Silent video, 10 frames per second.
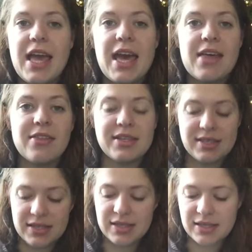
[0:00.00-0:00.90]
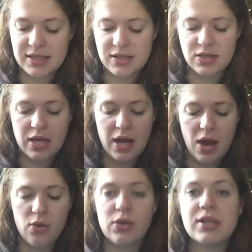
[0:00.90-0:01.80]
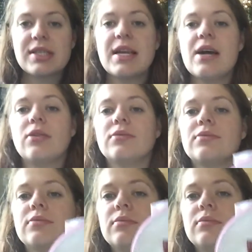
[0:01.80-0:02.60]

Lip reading: and this is how it looks now.